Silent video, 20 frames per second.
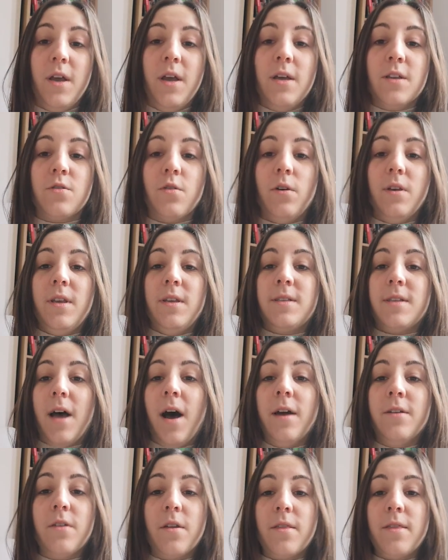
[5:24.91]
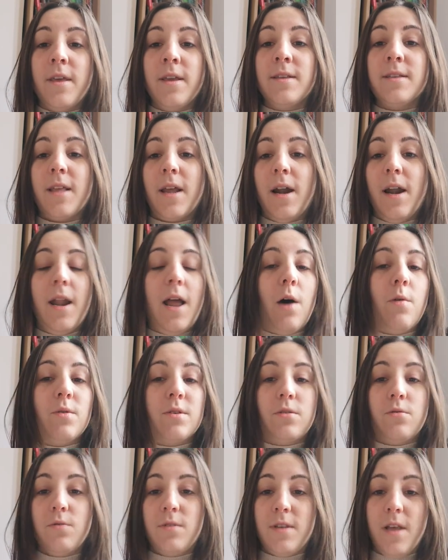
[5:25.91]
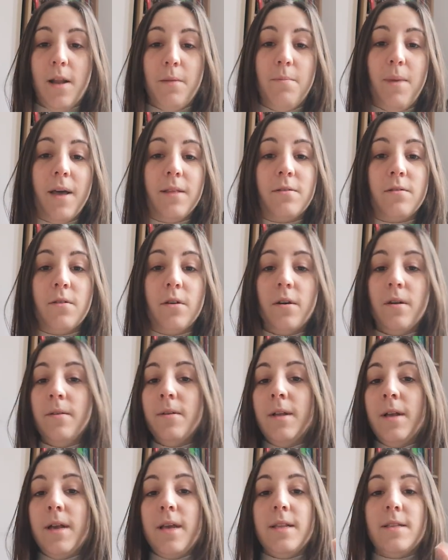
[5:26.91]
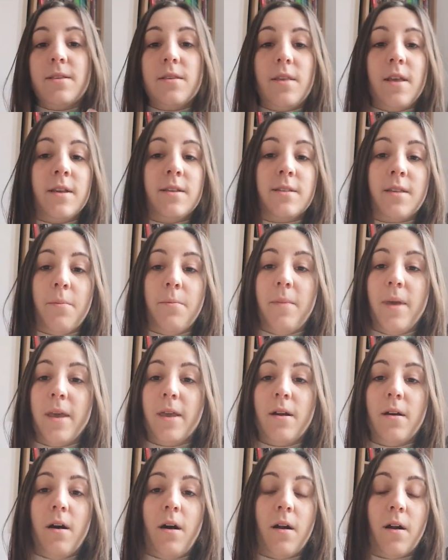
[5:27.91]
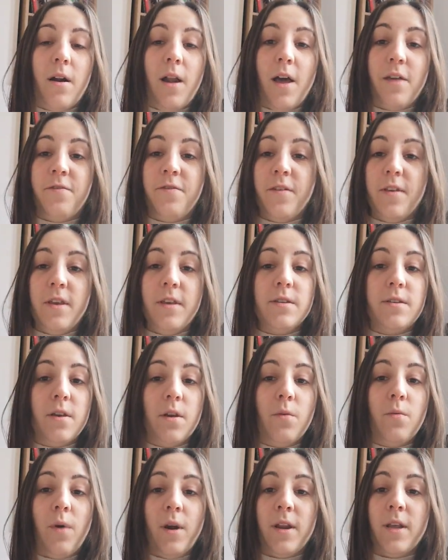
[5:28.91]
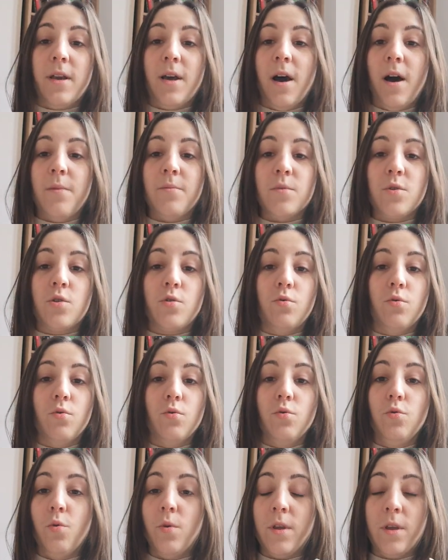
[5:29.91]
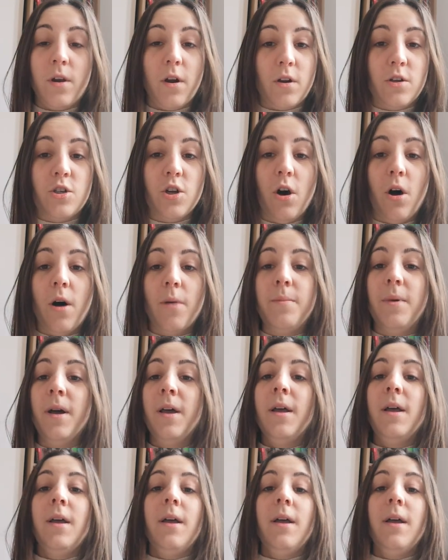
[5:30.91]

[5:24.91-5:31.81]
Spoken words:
So it's either things that allow us to sell better, it's things that make our life easier when it comes to doing our job.